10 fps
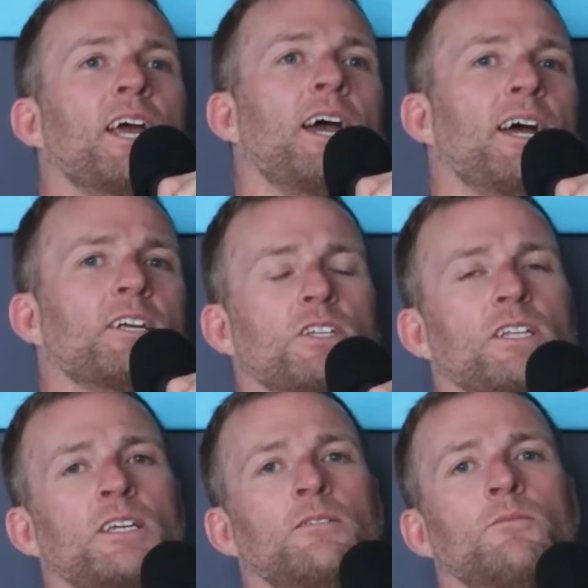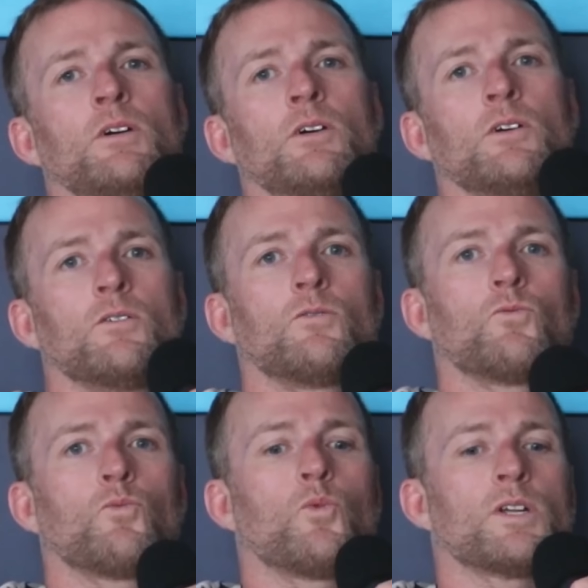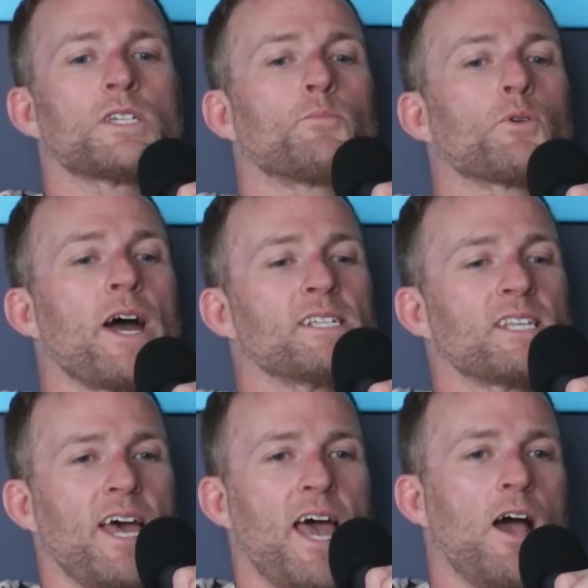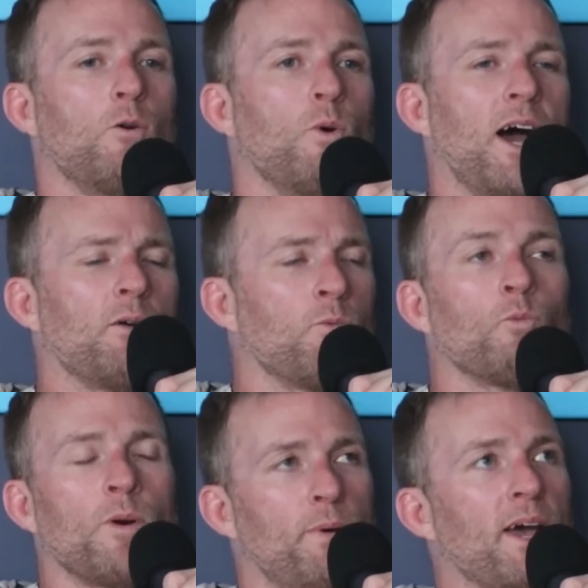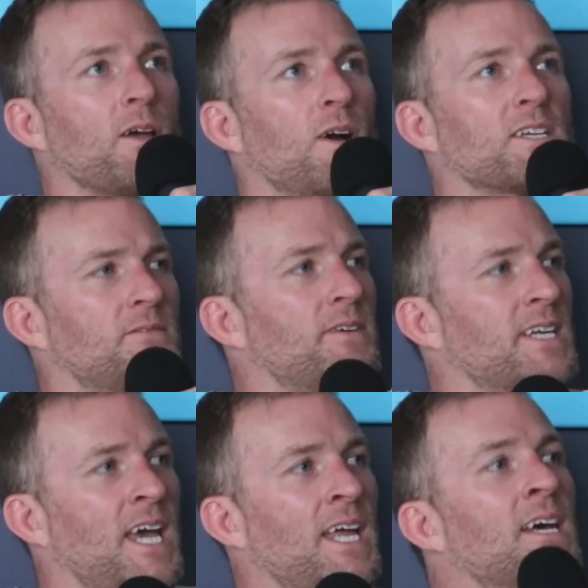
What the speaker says: I actually was surprised at how well I went back and watched that fight again.